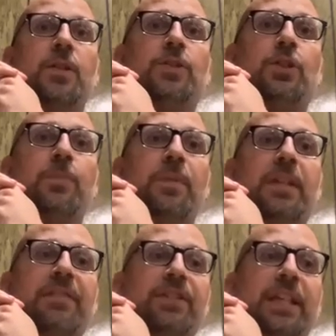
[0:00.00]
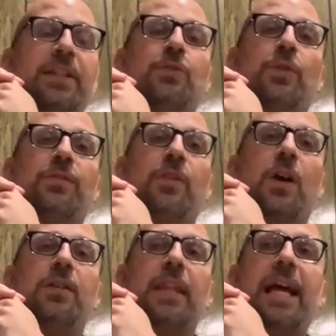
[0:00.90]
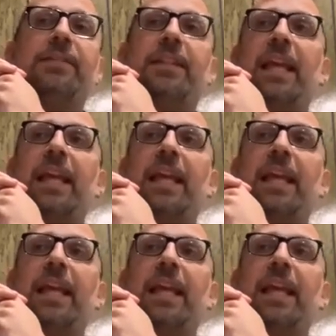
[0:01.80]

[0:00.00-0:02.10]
to give us any sort of lasting